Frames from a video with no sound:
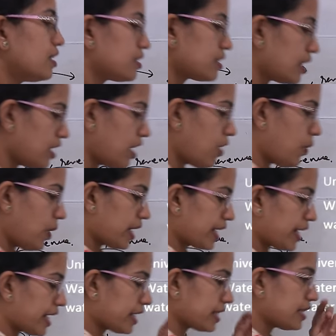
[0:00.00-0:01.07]
Now
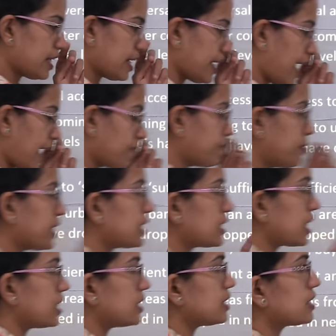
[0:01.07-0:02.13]
again, there have been
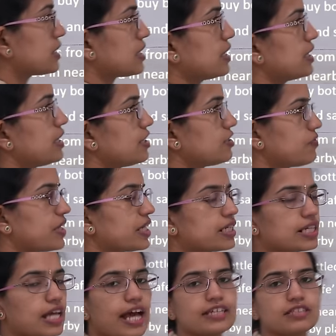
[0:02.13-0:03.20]
case studies where
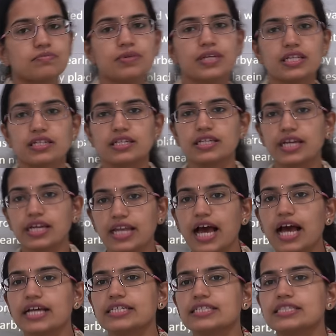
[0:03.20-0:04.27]
it has been
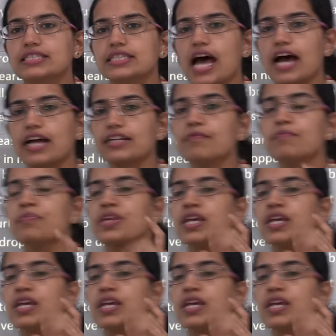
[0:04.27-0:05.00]
realized that